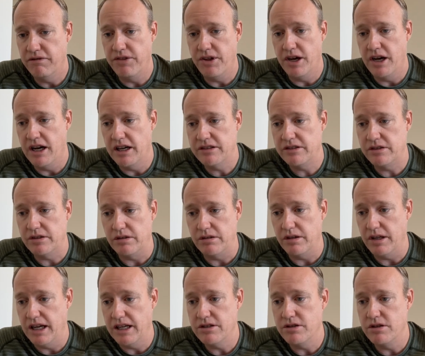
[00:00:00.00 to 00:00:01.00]

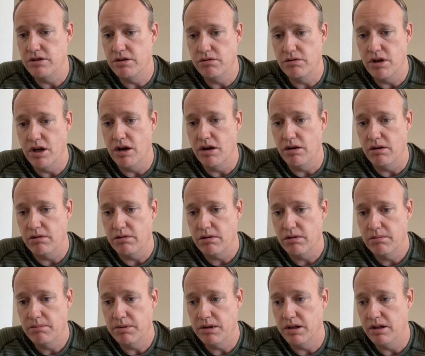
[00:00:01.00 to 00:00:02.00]
hustle, as you know.
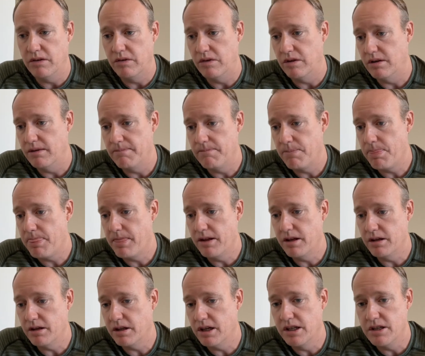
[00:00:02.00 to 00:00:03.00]
But
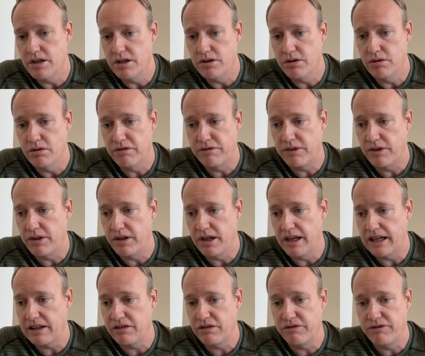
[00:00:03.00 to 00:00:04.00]
can you do it for the
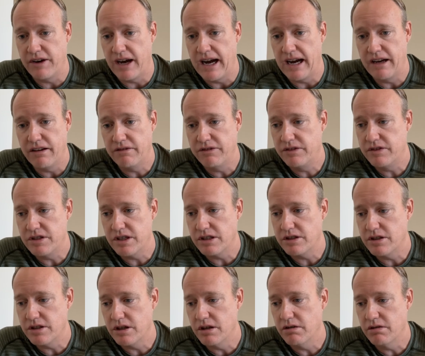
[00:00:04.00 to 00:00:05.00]
next
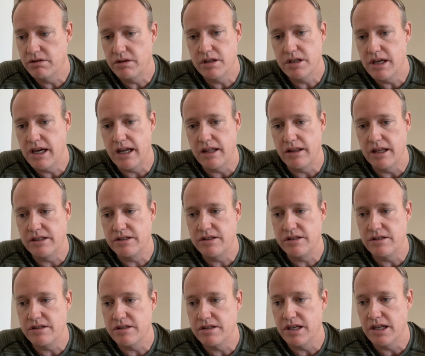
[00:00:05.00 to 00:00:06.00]
5-6 years? Yeah, that's
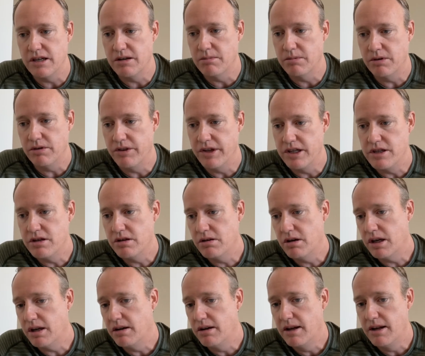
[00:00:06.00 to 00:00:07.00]
sustainable. Then you
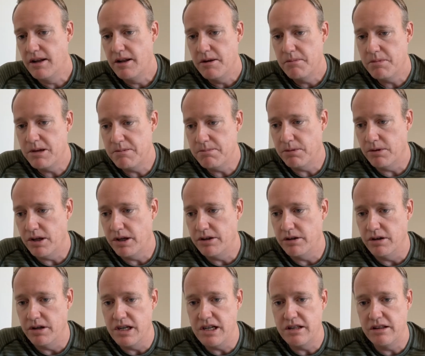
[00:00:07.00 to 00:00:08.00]
get people
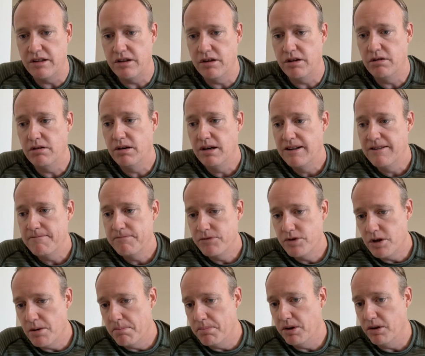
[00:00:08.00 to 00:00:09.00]
underneath you,
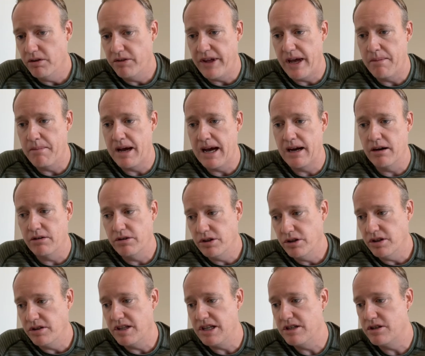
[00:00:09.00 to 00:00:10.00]
you build them out, you
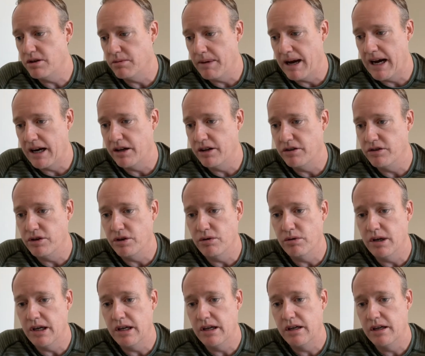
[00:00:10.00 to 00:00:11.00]
teach them how to do
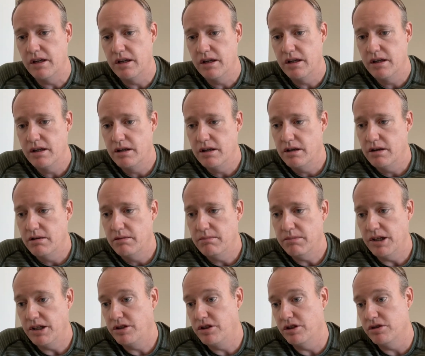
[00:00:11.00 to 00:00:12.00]
it.
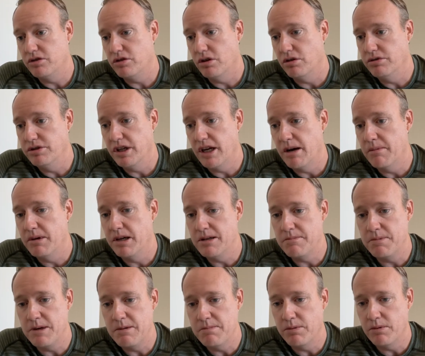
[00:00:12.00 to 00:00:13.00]
Blake just told you how many
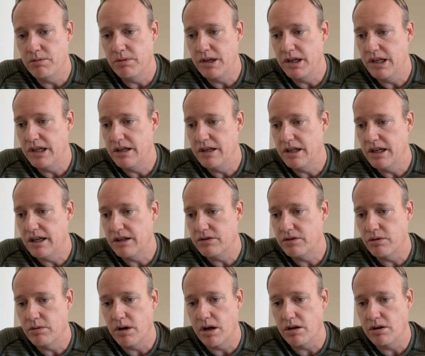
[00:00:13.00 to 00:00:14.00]
people we need to get
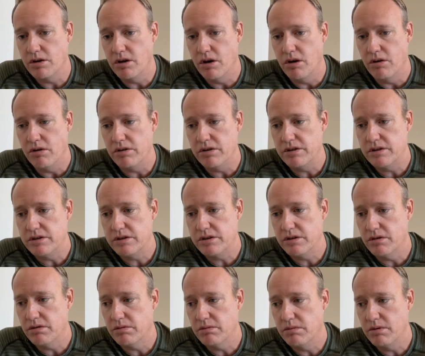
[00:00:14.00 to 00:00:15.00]
to our goal.
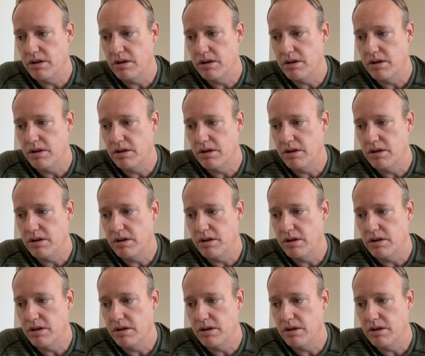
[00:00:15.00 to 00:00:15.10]
So,